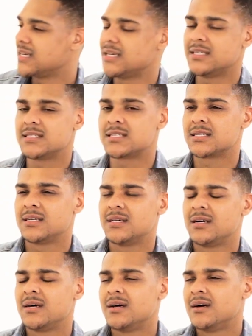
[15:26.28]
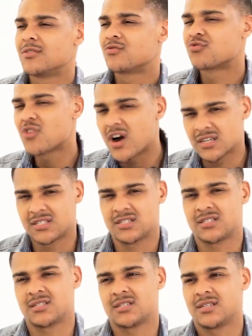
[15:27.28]
My thing is,
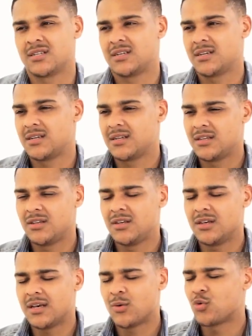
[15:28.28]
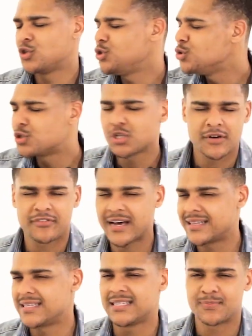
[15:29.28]
Ross, you should have
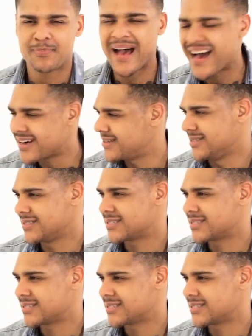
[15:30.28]
had this pattern.